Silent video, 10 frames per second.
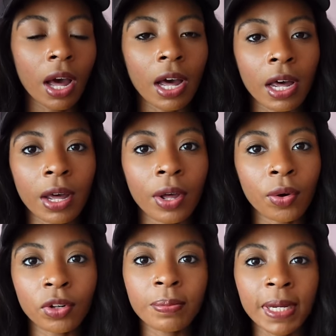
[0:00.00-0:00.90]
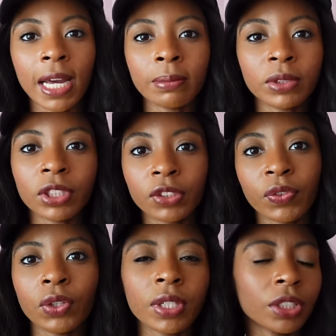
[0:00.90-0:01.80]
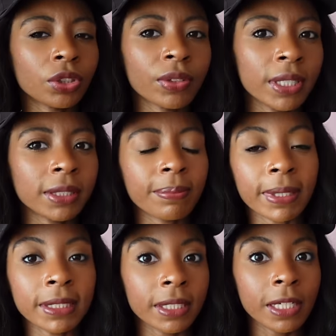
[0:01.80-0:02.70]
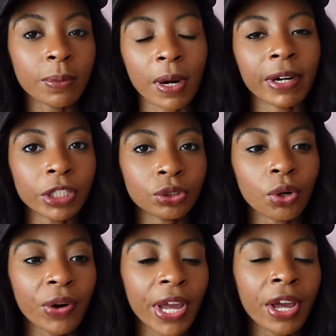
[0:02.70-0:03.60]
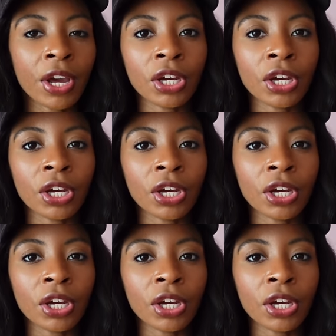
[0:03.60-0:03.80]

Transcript: all of my hamsters' food and treats and basically where I store it.